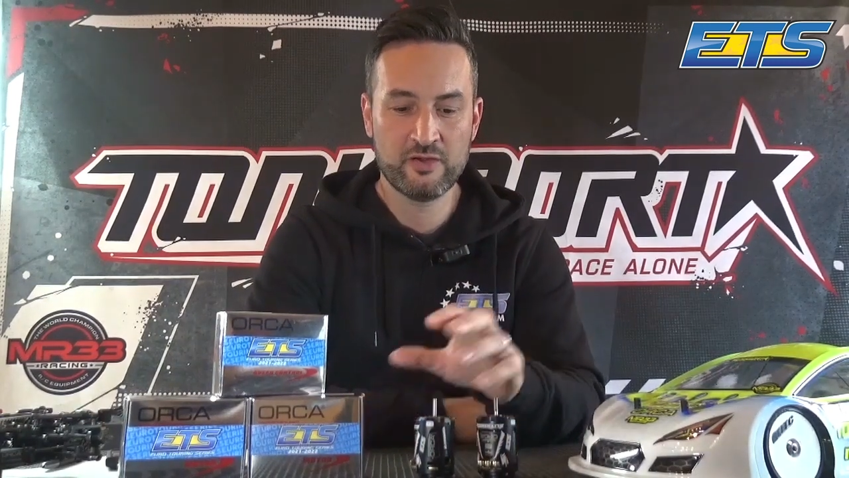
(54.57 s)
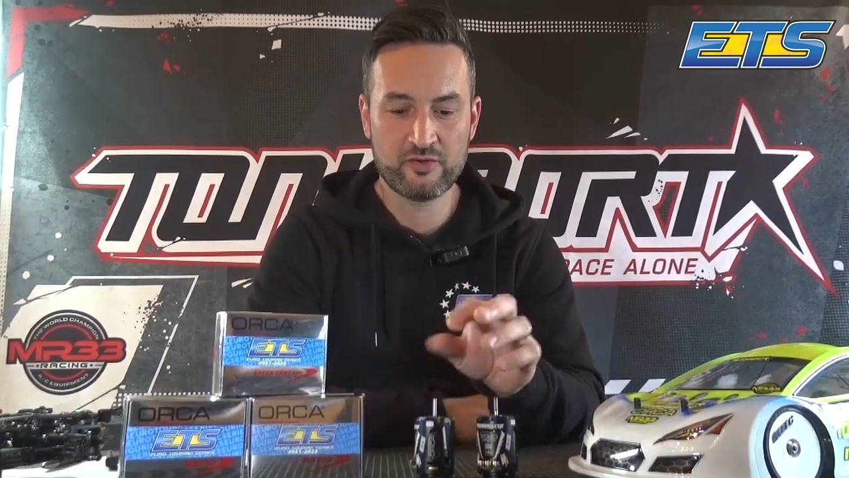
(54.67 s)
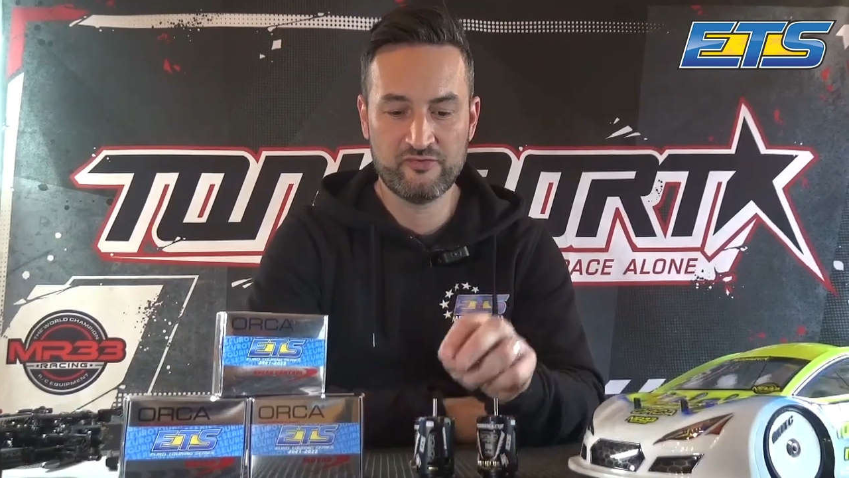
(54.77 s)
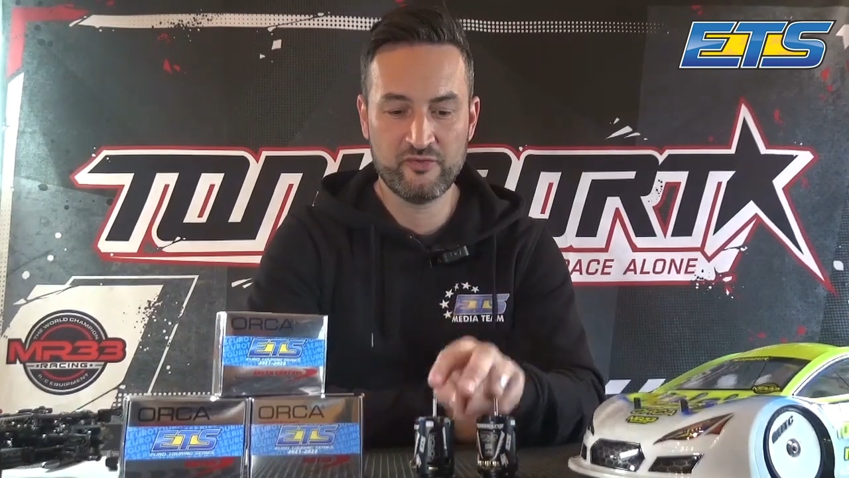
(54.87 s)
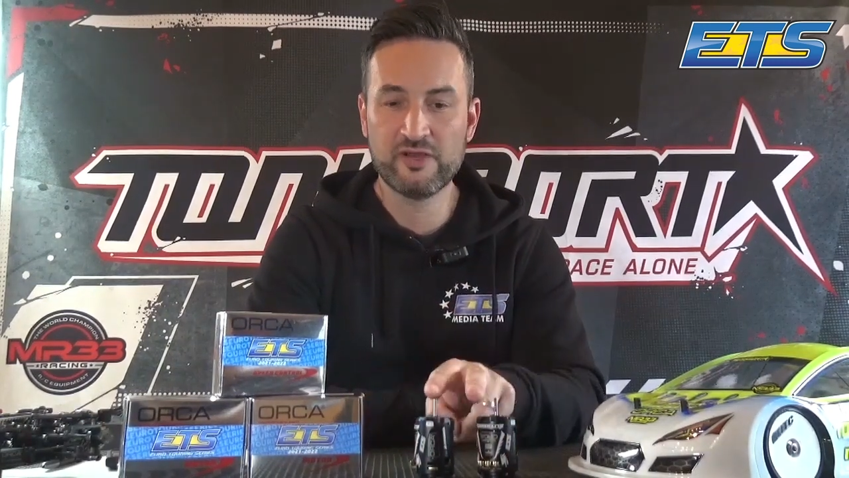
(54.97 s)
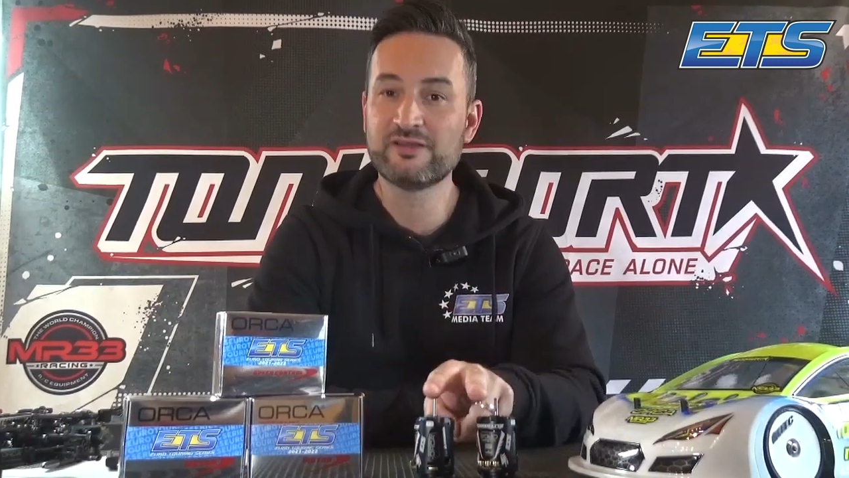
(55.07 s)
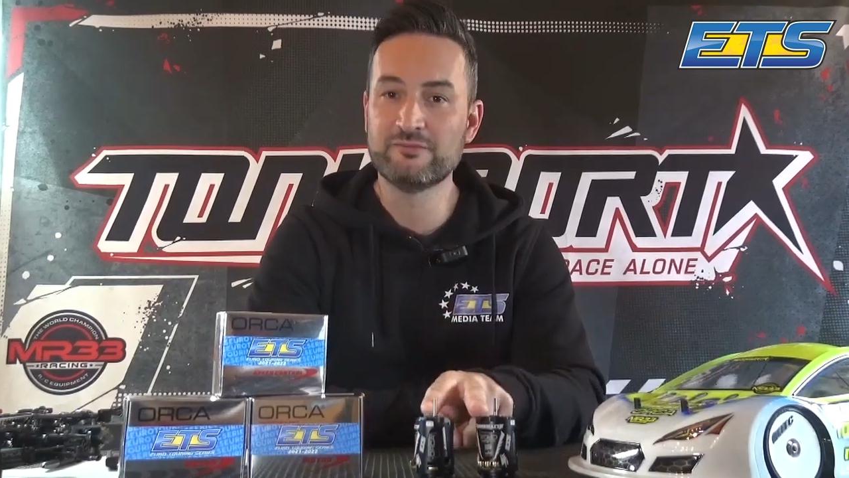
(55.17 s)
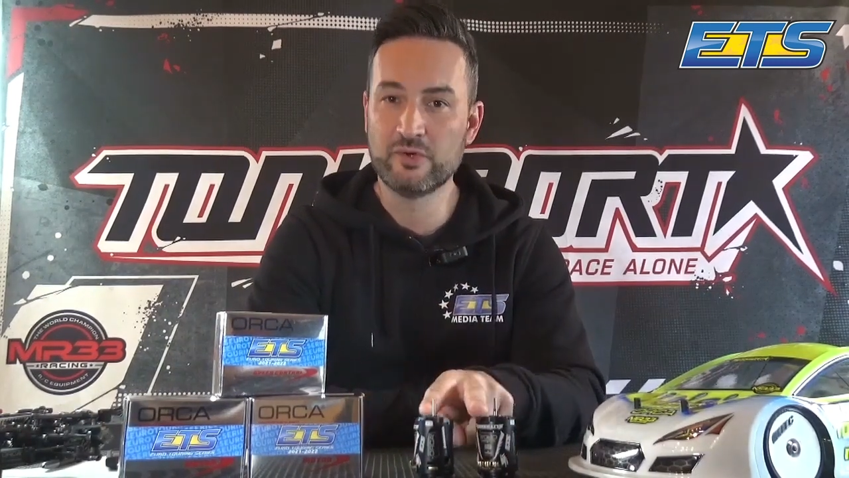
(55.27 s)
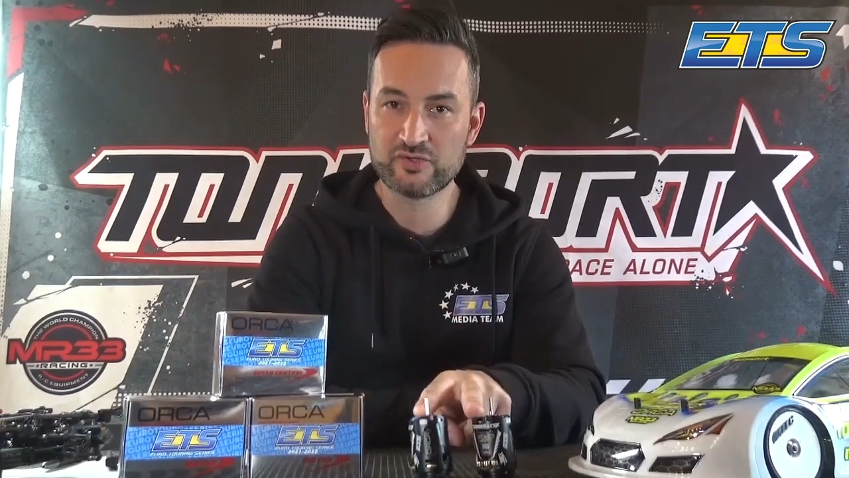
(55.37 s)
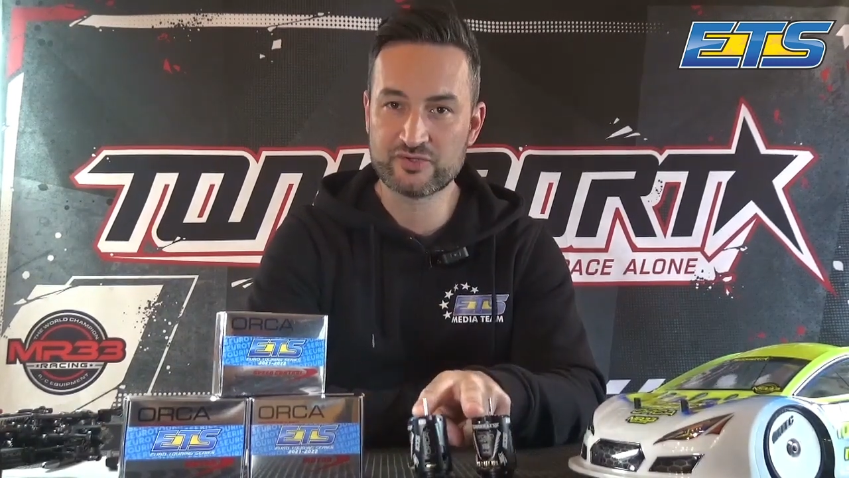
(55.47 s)
concerning the
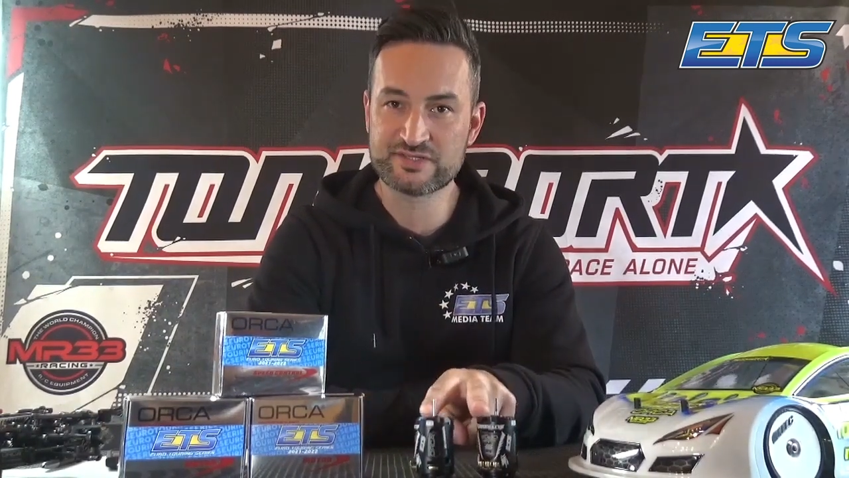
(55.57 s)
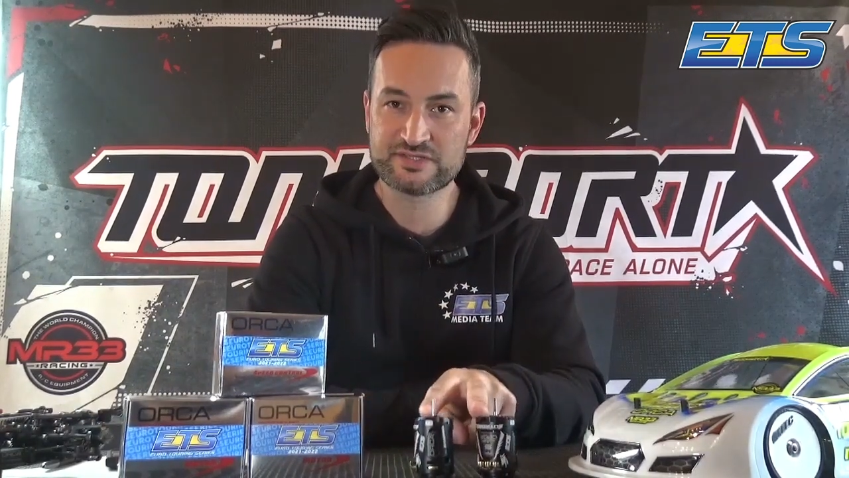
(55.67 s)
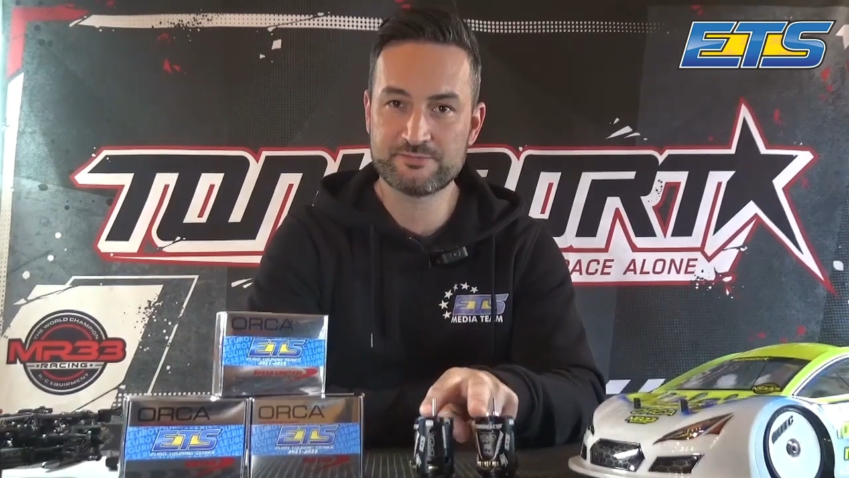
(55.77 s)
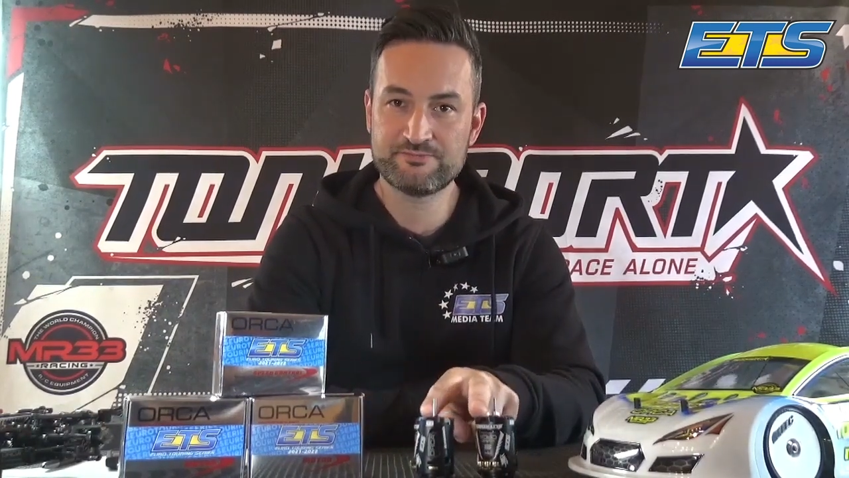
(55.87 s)
motors.